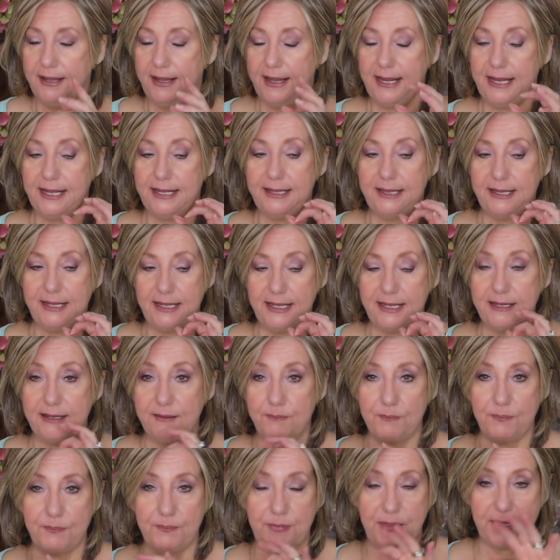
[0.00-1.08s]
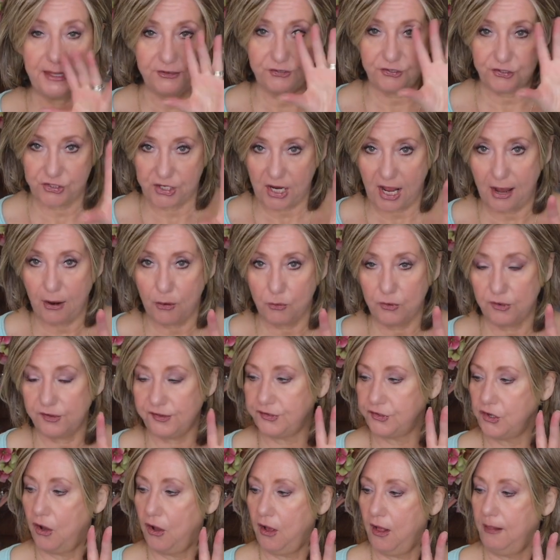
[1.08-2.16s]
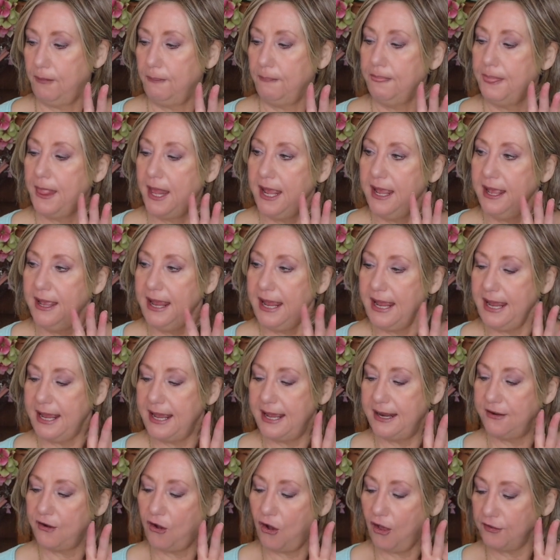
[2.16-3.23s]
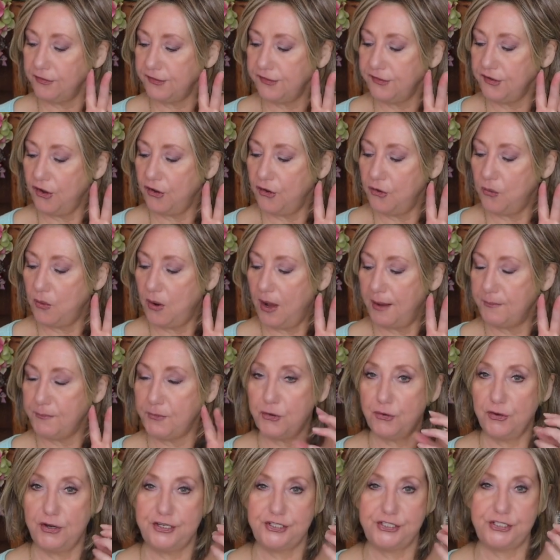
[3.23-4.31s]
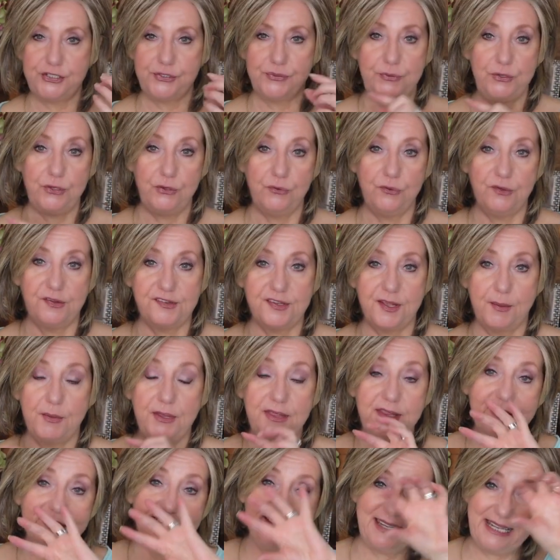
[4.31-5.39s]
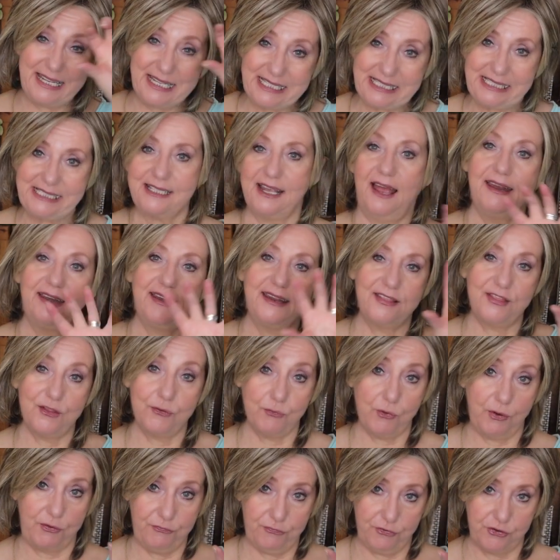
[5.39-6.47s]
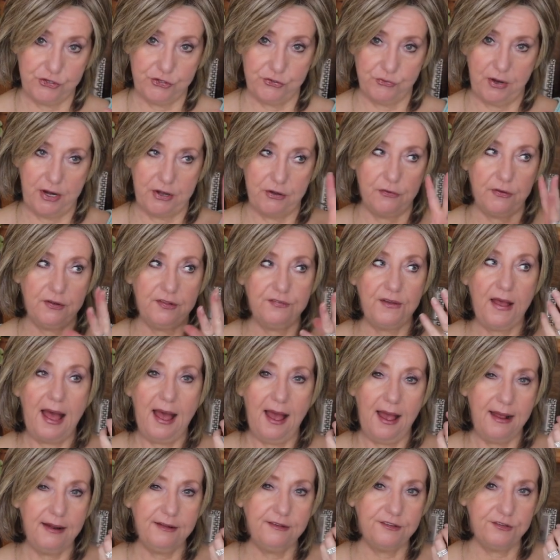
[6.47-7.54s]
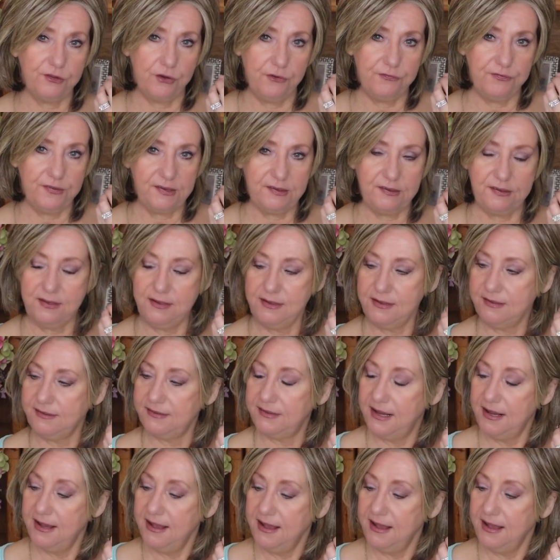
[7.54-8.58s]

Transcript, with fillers: in the, the shower stall. And also I'm going to use some of this inside in the refrigerator. It's hot surfaces,